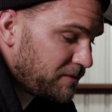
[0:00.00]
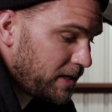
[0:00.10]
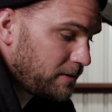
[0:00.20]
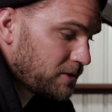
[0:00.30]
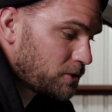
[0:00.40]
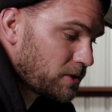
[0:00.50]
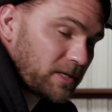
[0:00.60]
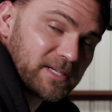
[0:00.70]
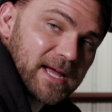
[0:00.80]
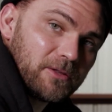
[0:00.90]
of getting this
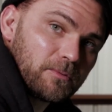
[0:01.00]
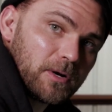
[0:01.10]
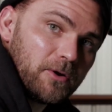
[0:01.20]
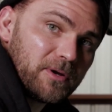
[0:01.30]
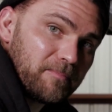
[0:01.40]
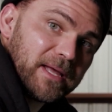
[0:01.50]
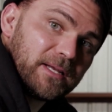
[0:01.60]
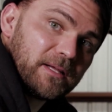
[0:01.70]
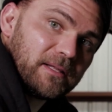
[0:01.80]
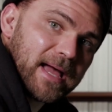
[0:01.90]
truck down the road and
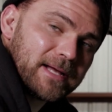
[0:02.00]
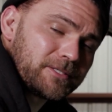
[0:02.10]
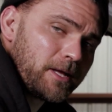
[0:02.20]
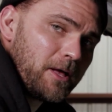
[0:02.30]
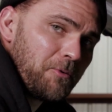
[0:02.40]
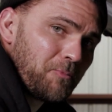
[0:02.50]
making it last.